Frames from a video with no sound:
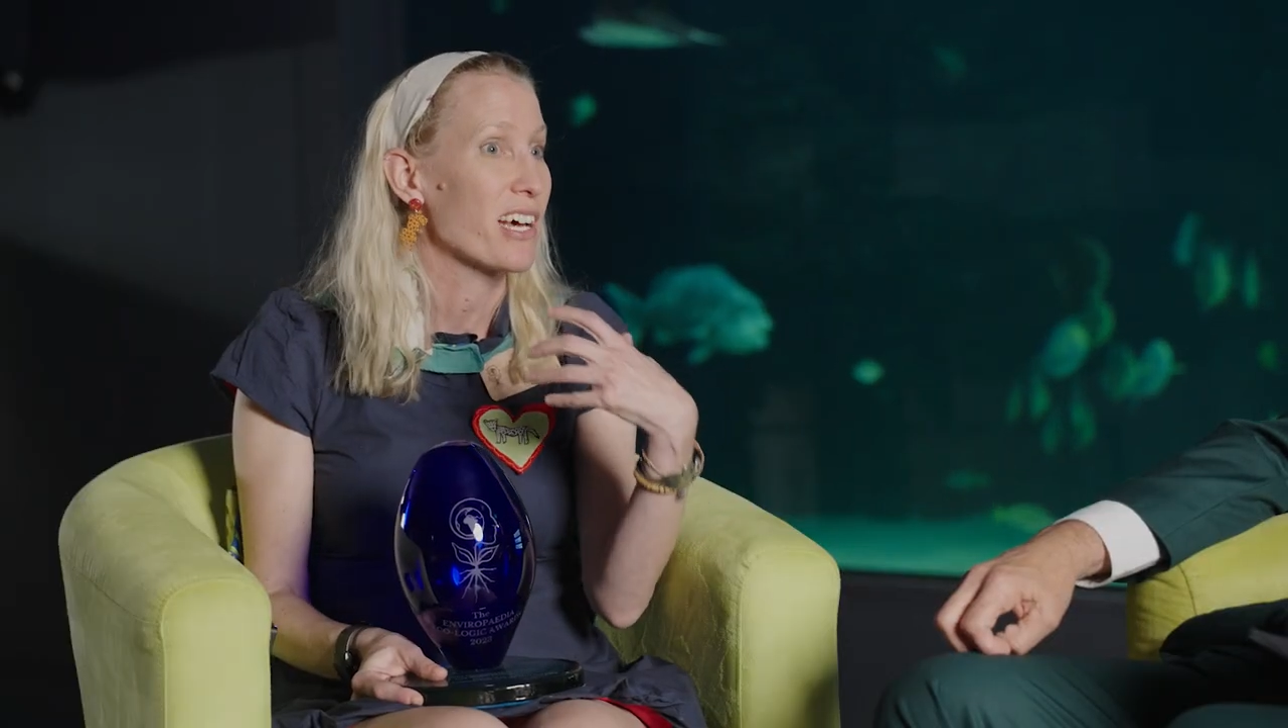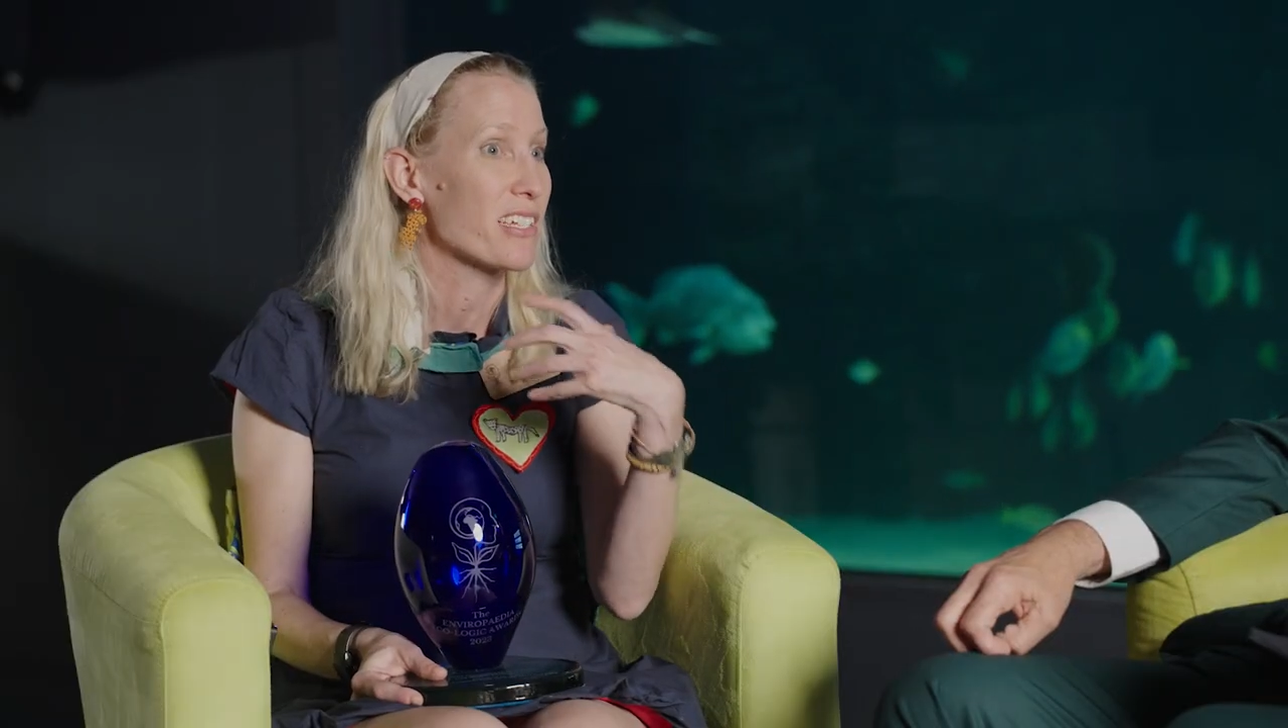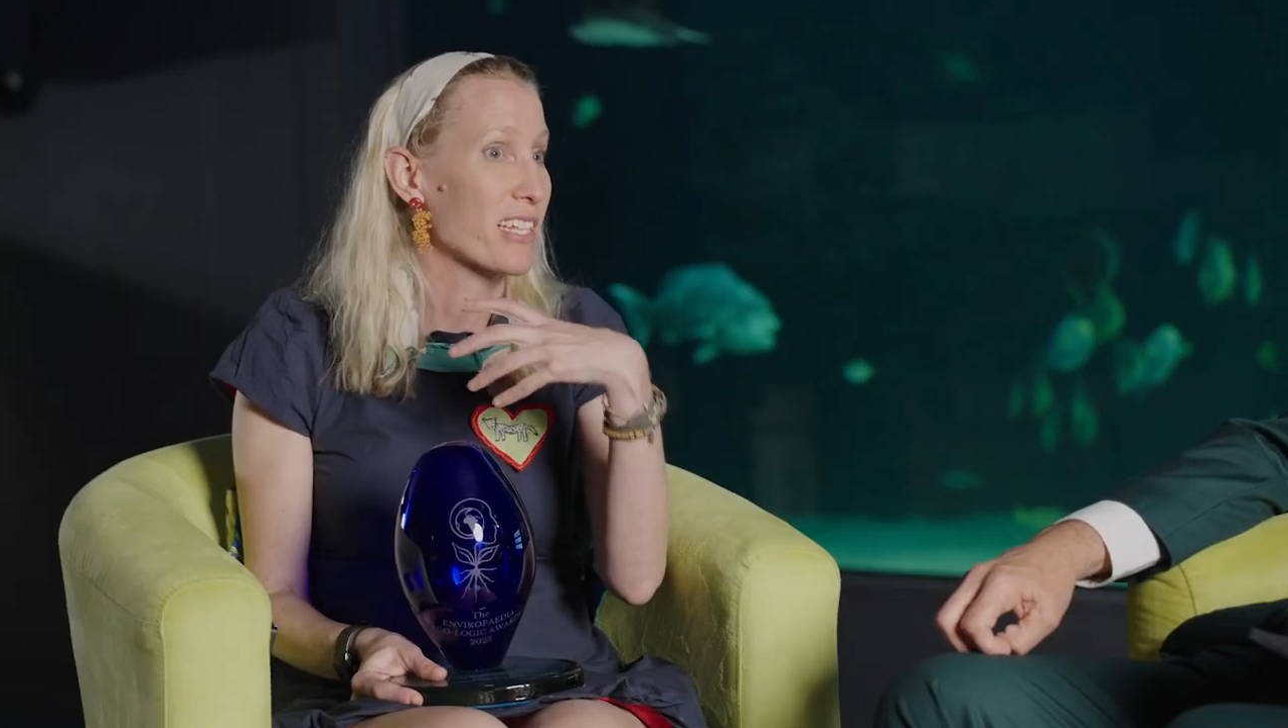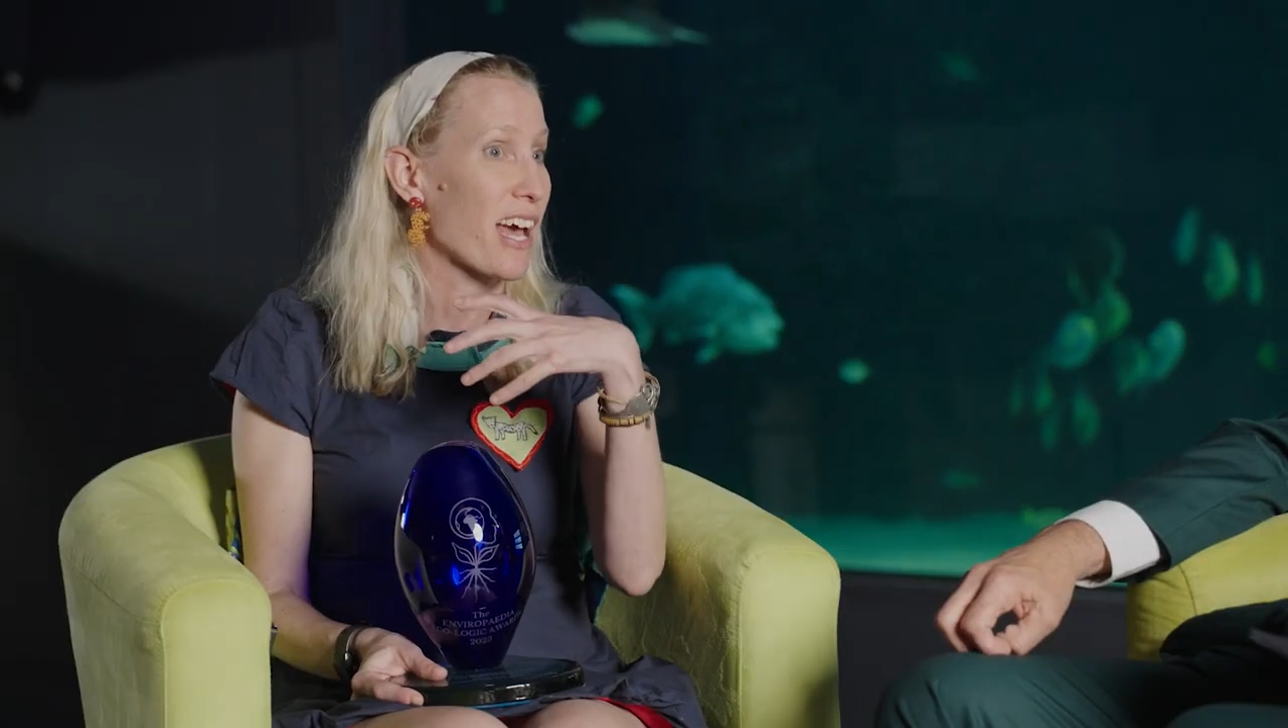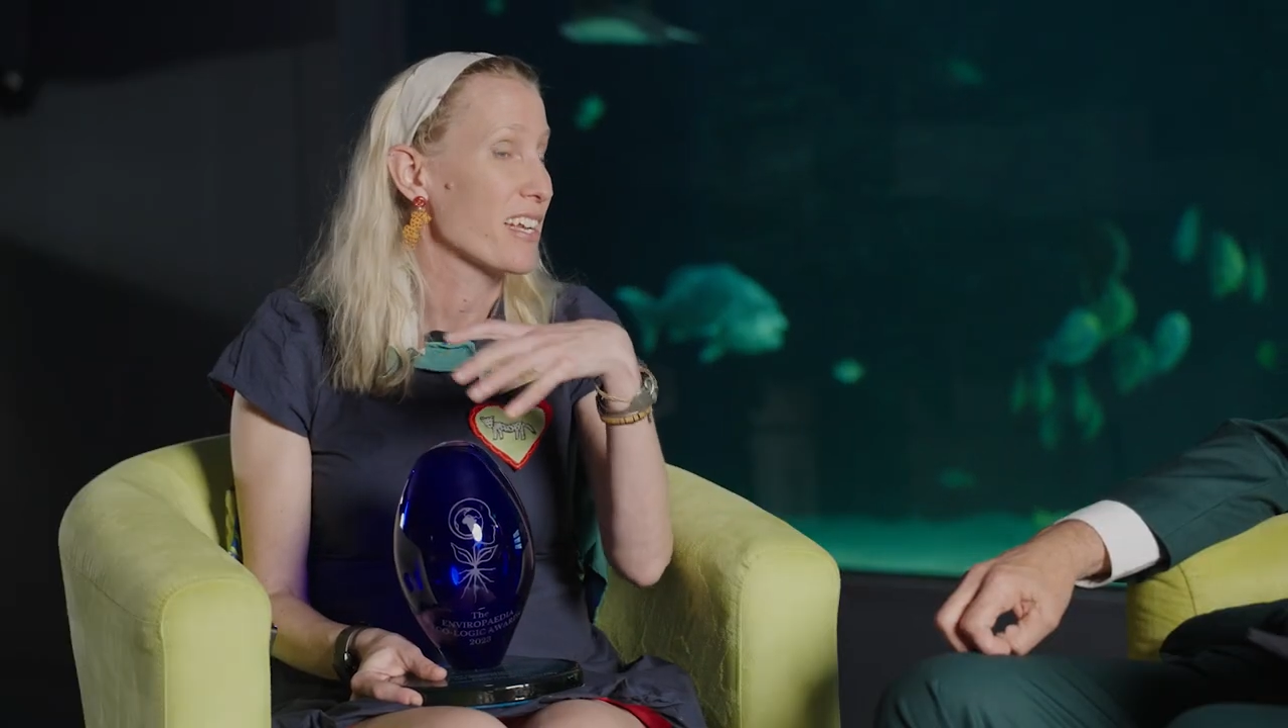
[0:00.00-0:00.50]

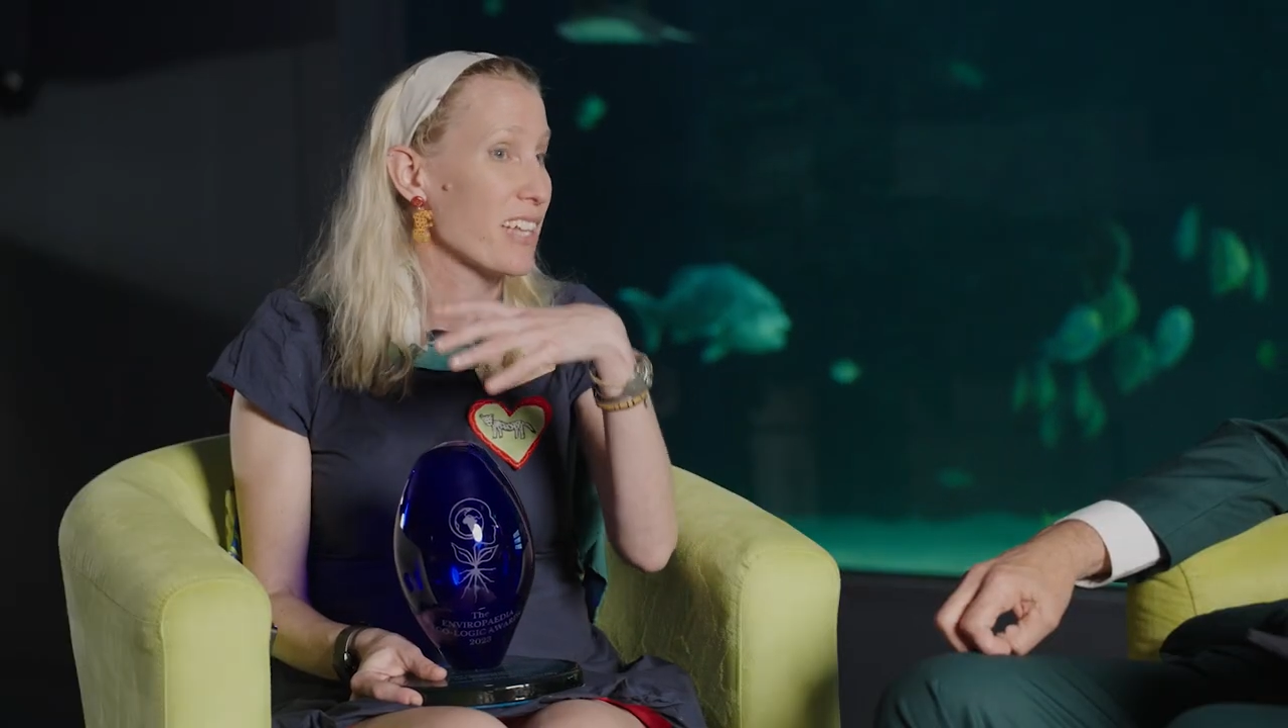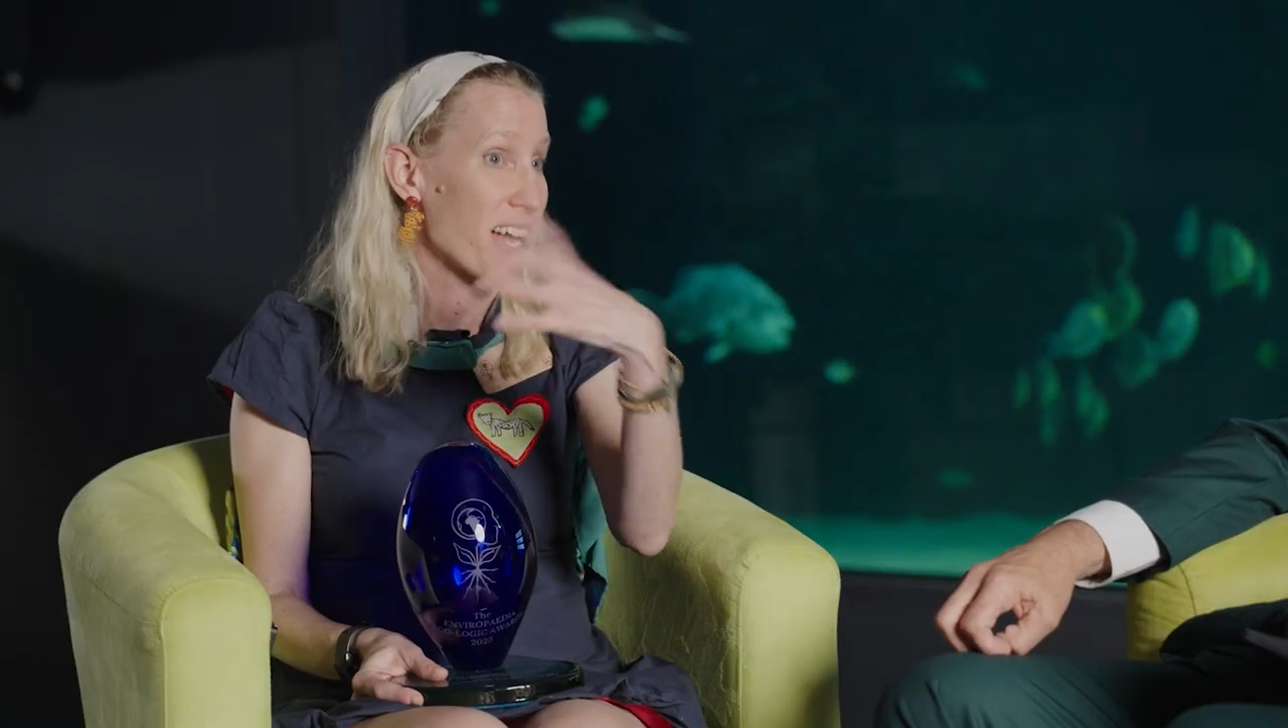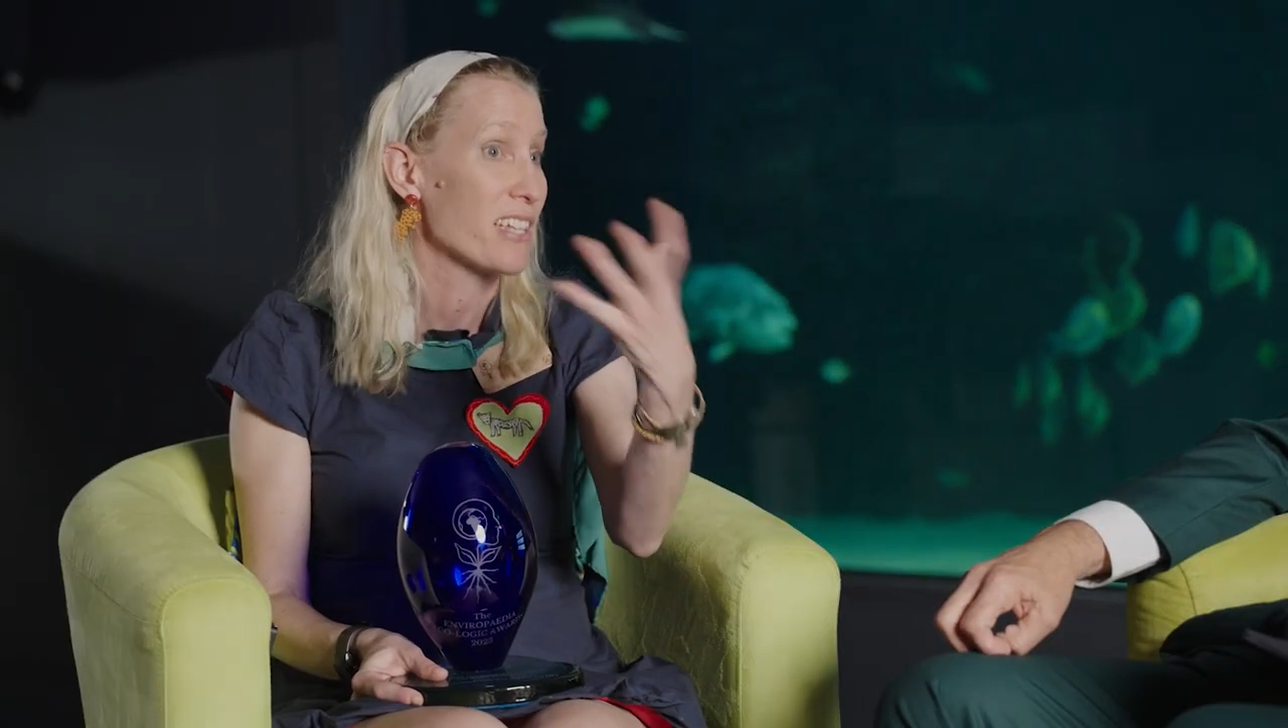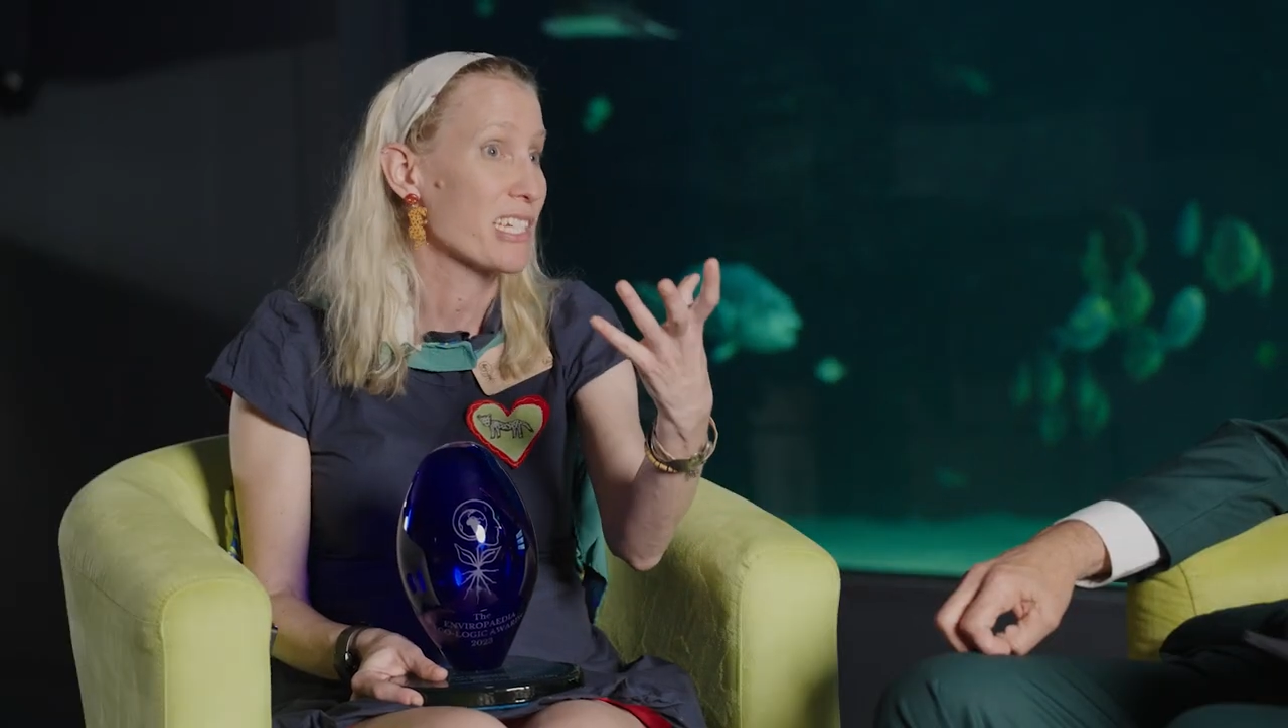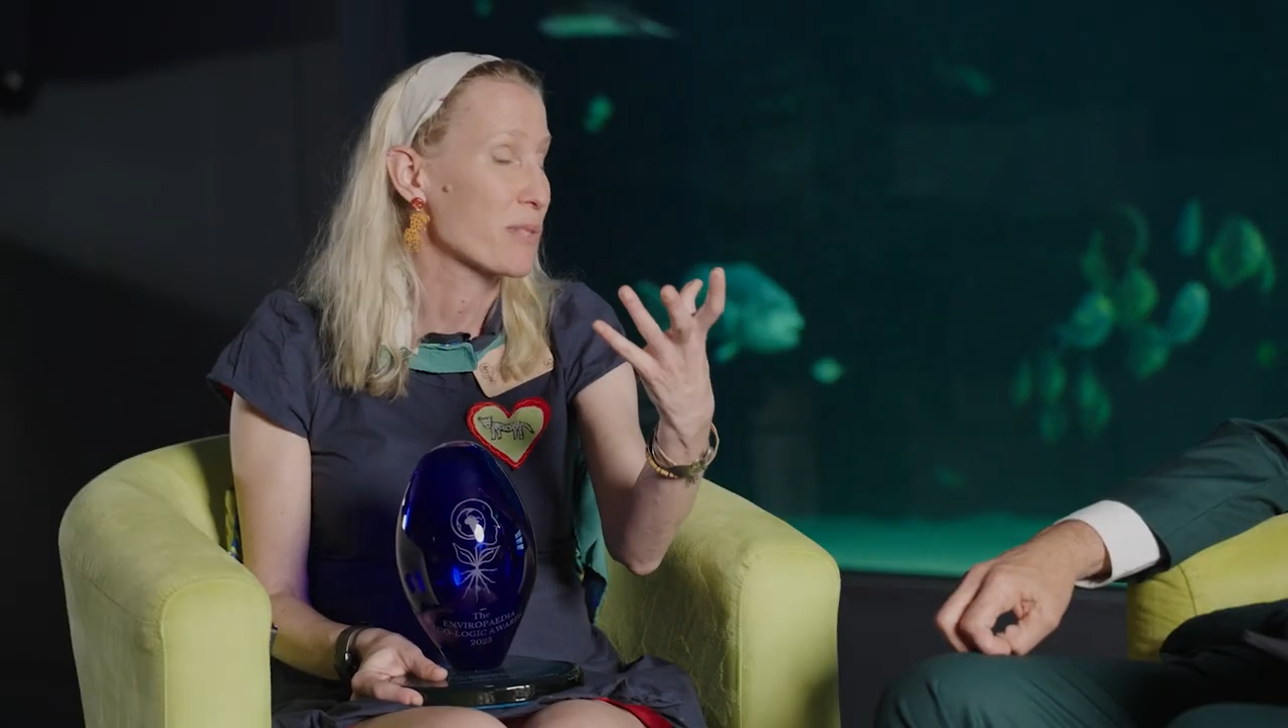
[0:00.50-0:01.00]
us and and the